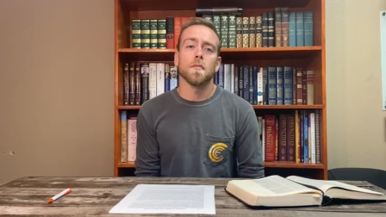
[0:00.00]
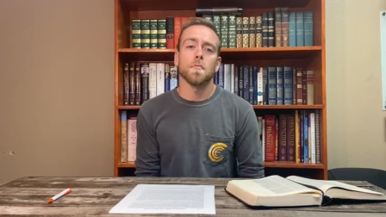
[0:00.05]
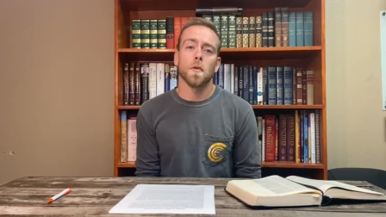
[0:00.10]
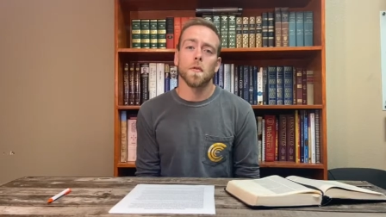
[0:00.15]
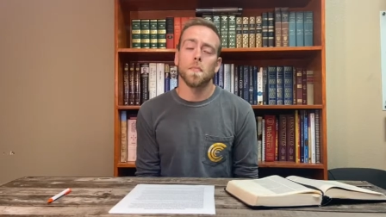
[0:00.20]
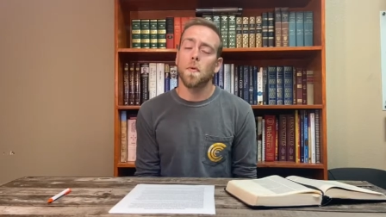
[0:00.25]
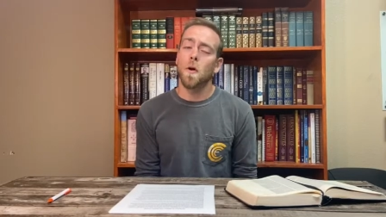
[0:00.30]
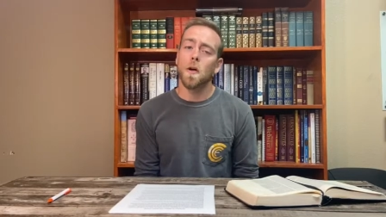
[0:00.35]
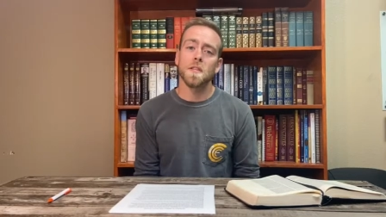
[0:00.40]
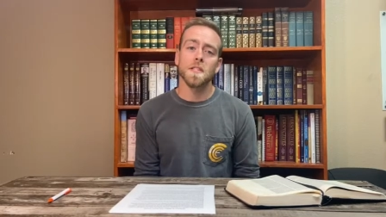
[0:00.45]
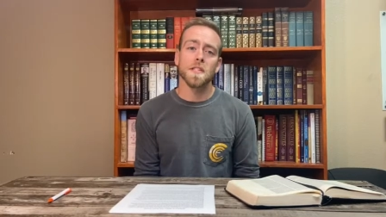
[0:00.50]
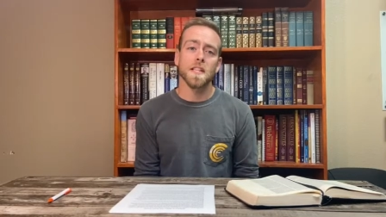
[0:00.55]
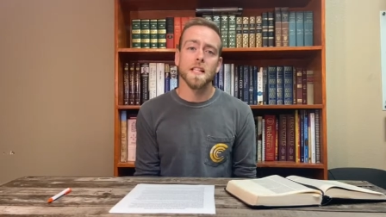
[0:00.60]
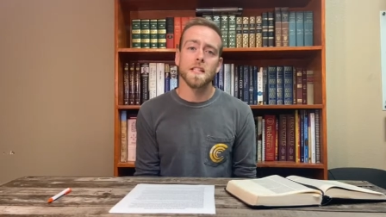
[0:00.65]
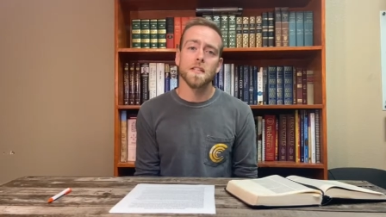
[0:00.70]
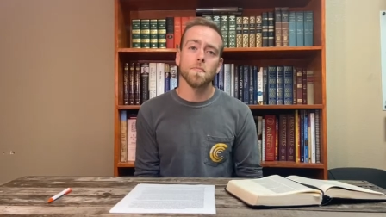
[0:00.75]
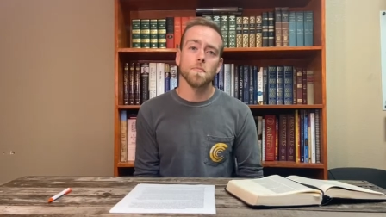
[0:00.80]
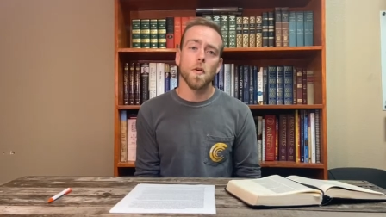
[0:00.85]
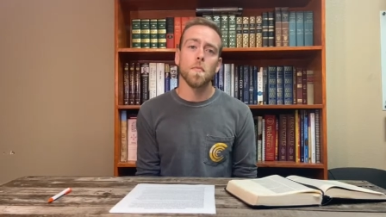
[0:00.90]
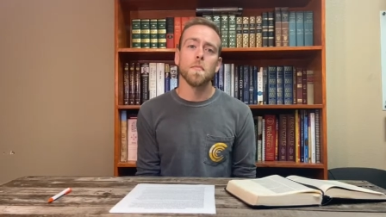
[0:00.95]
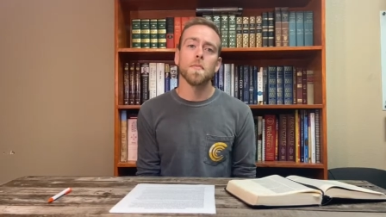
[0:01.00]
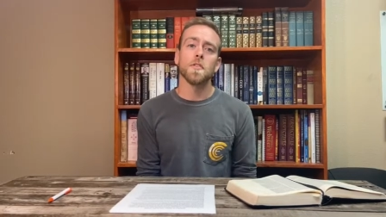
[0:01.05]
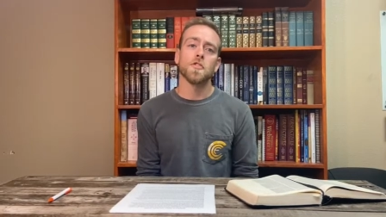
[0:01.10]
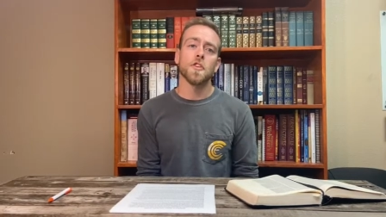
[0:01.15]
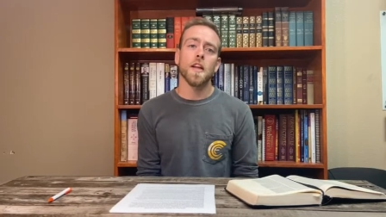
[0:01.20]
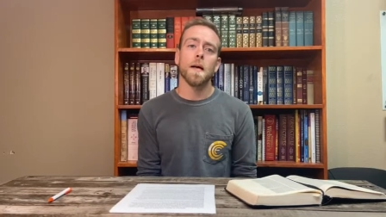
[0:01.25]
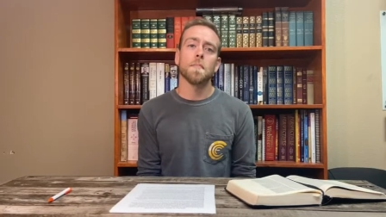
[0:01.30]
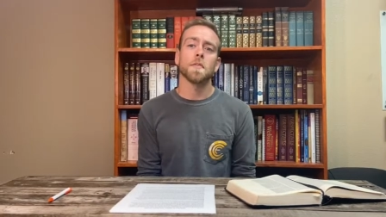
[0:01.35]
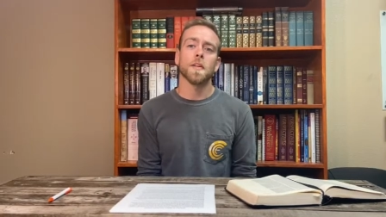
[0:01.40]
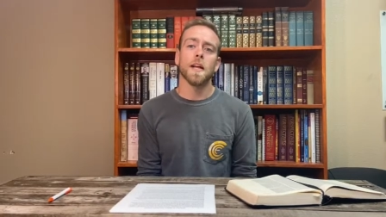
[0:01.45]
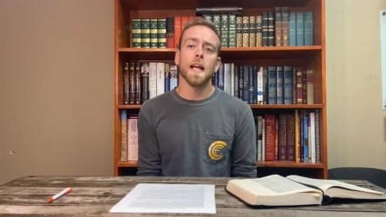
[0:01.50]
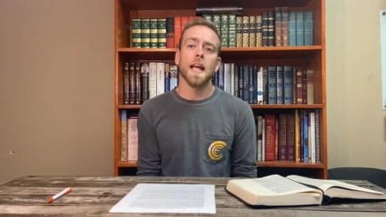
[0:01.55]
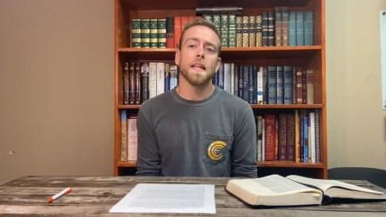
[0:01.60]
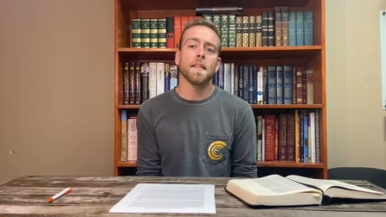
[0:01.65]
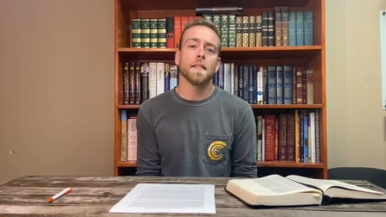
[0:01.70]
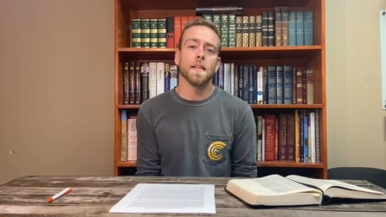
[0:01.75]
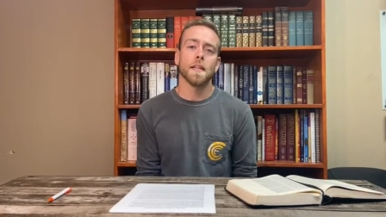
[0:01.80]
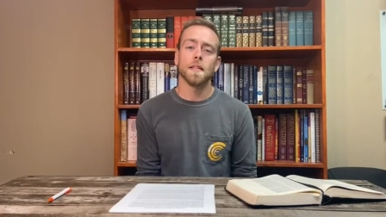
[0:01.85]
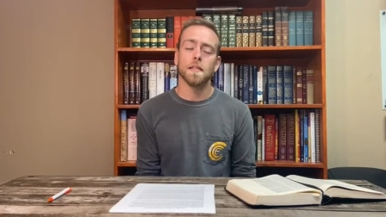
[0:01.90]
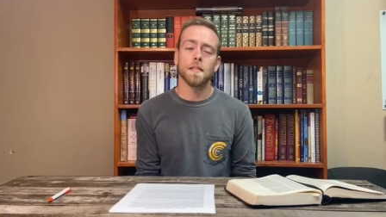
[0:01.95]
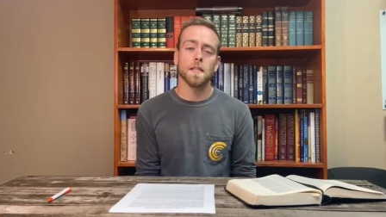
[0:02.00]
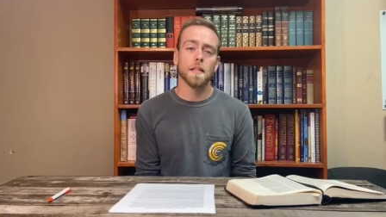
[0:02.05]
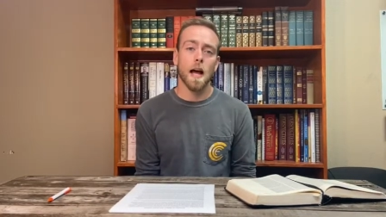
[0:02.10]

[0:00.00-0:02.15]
where Paul says in Romans chapter 8 that